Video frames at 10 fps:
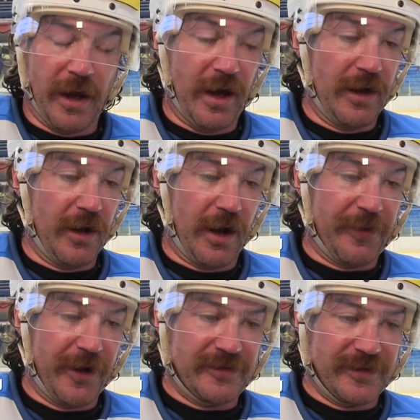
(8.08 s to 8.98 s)
Uh, I
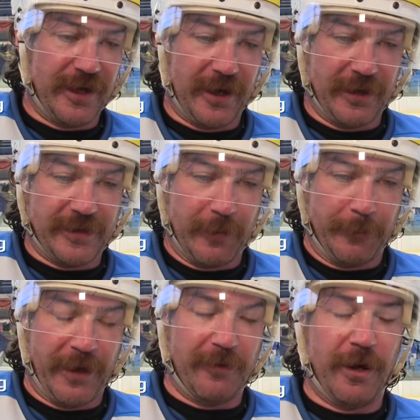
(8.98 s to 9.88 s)
thought uh, I thought we
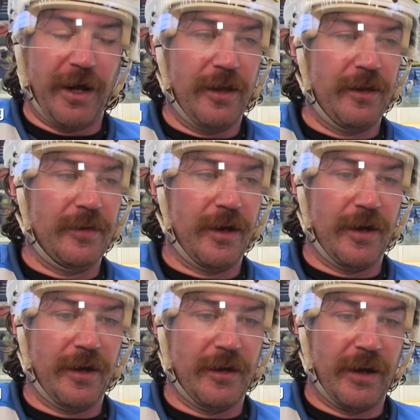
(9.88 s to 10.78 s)
played well.
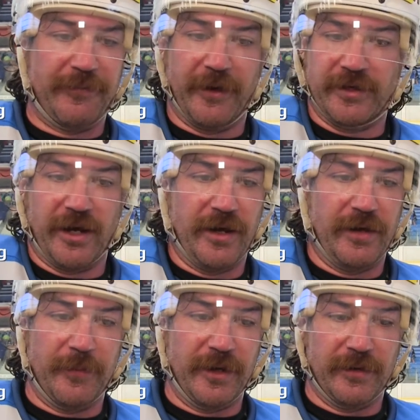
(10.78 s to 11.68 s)
Uh, I felt
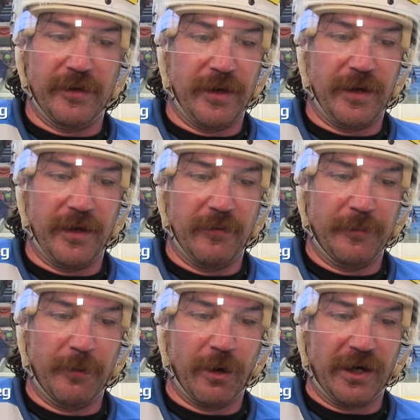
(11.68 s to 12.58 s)
good. I mean, uh, we've
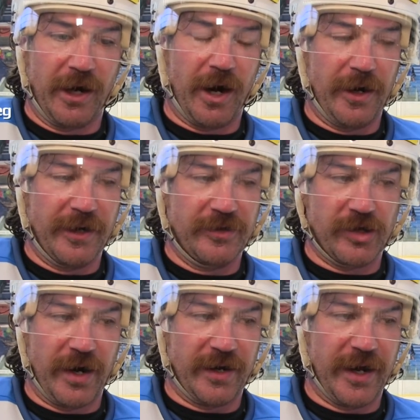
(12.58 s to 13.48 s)
been working hard in
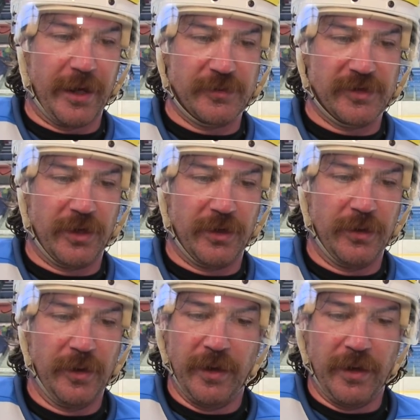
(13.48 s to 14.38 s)
training camp, so
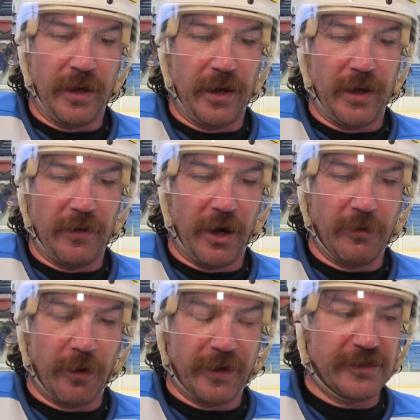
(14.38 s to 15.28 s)
uh, the hard
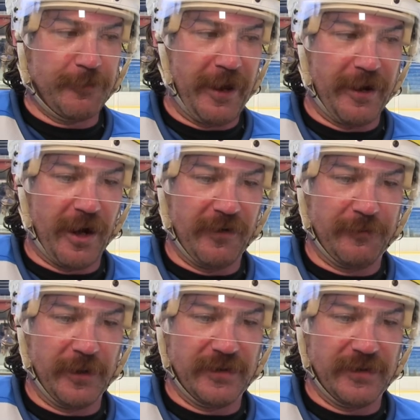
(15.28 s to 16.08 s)
work is paying off.